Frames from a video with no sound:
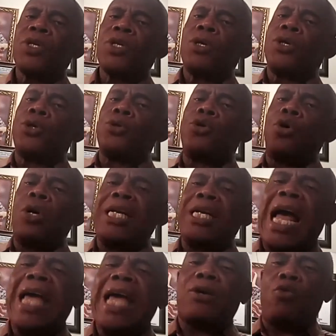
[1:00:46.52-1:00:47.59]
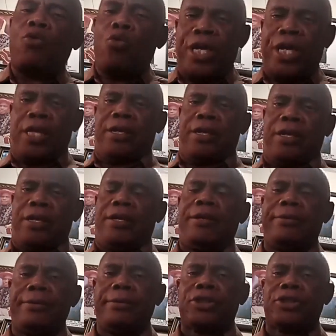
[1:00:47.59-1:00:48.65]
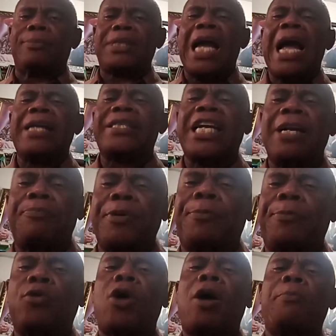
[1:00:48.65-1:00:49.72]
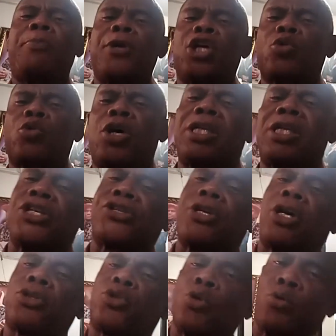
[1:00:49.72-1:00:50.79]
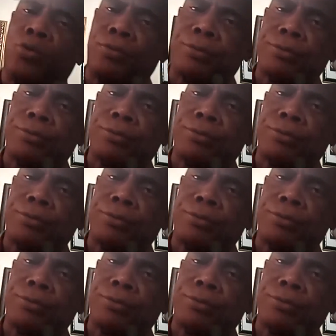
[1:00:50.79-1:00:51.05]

you know, like we, sometimes I tell people one plus one is not two,